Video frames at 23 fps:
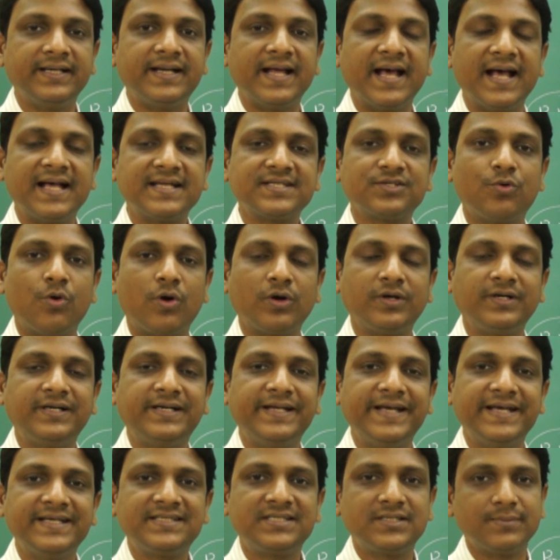it has got
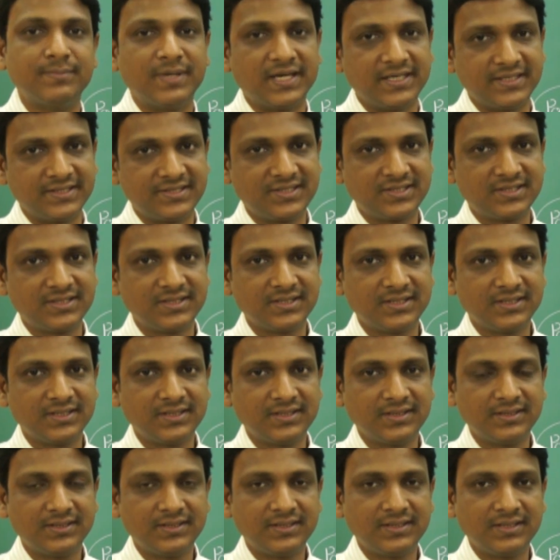taste buds,
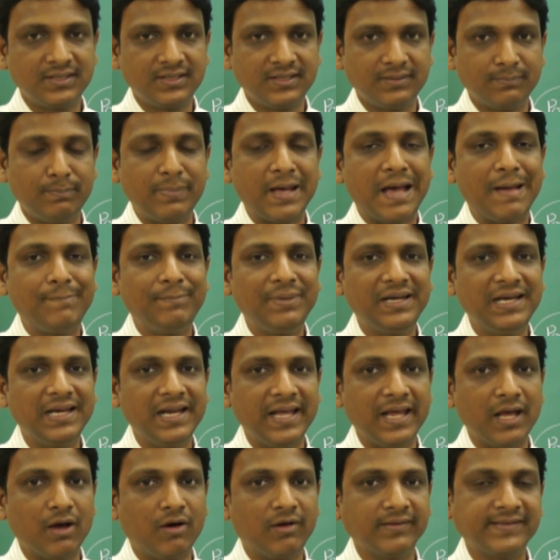
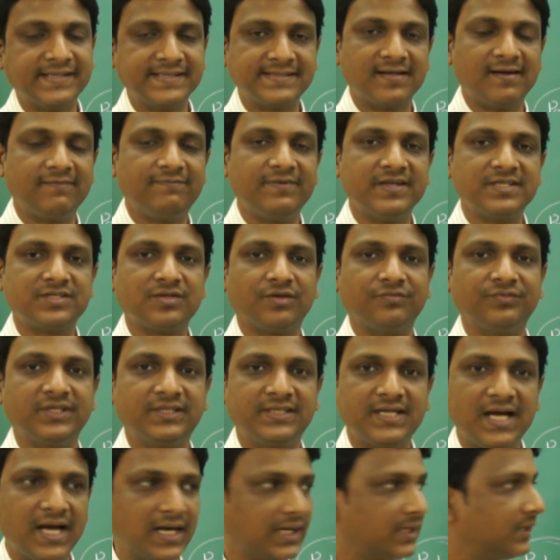papillae on the surface of the
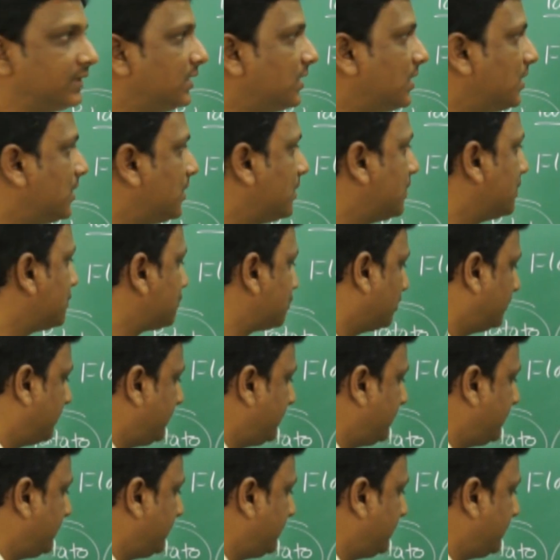tongue. So